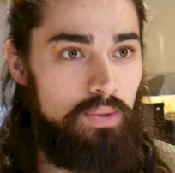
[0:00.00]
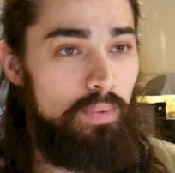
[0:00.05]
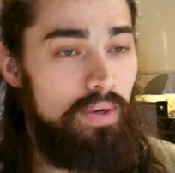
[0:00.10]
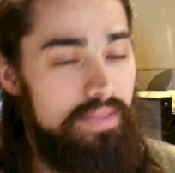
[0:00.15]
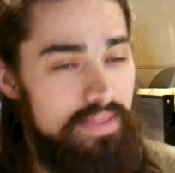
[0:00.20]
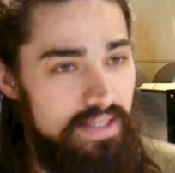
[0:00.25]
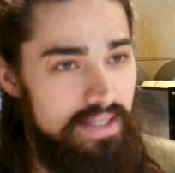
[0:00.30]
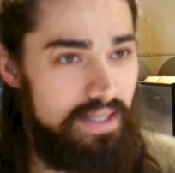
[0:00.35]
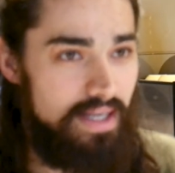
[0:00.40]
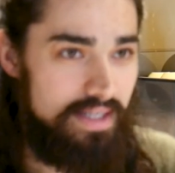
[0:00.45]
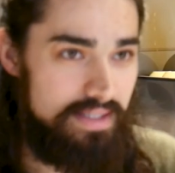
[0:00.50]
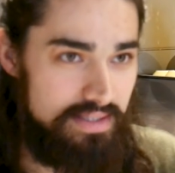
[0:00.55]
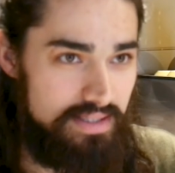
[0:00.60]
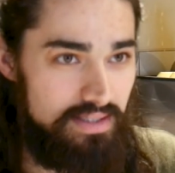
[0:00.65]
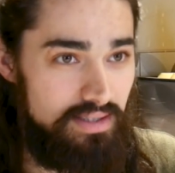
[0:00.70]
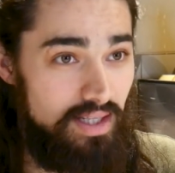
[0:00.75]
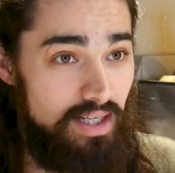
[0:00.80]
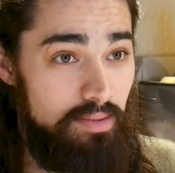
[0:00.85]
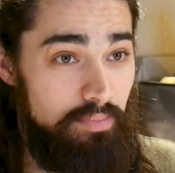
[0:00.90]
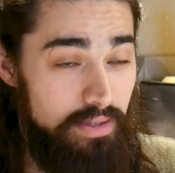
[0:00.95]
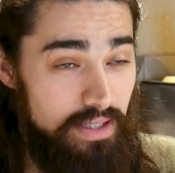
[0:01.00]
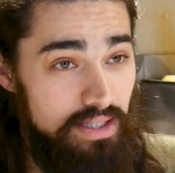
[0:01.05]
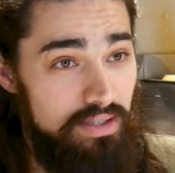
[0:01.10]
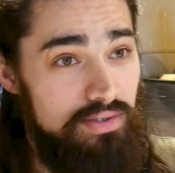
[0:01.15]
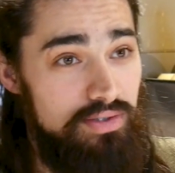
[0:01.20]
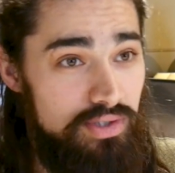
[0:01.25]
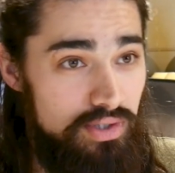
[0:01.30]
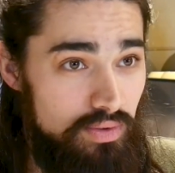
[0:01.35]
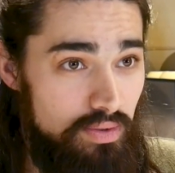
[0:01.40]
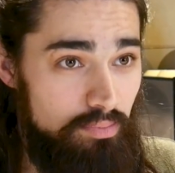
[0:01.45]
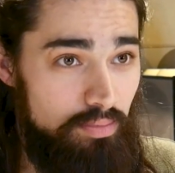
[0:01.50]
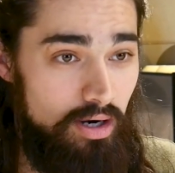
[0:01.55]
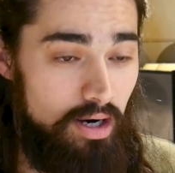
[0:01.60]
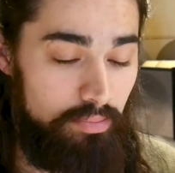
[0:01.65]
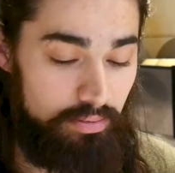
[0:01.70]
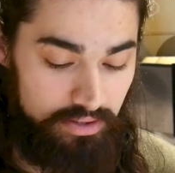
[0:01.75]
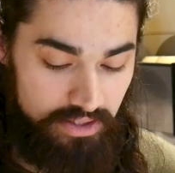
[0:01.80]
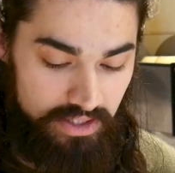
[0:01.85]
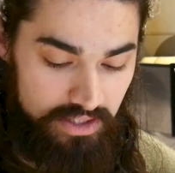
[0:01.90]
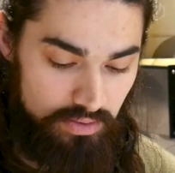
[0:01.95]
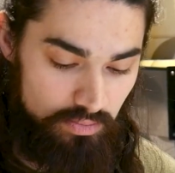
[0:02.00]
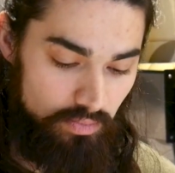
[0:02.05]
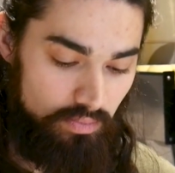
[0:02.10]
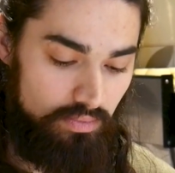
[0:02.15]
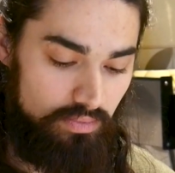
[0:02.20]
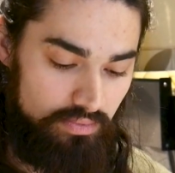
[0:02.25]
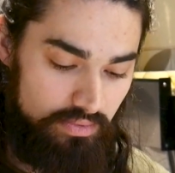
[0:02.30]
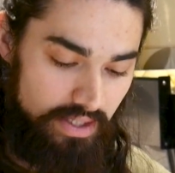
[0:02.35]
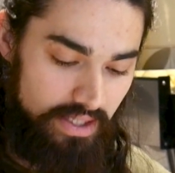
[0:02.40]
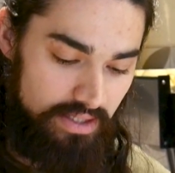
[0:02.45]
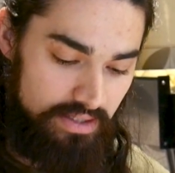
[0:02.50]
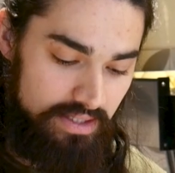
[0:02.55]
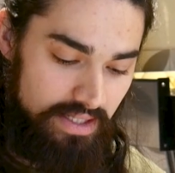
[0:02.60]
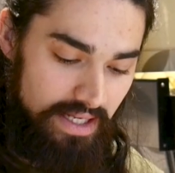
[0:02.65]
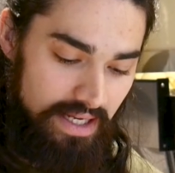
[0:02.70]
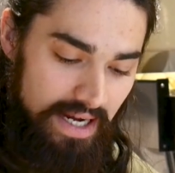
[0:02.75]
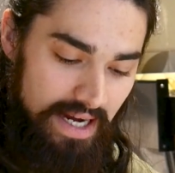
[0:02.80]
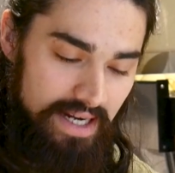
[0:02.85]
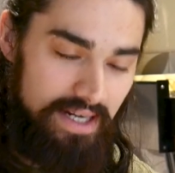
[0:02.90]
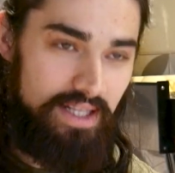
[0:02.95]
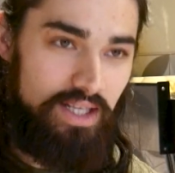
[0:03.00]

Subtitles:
one thing I see a lot of beginners do improperly is they kind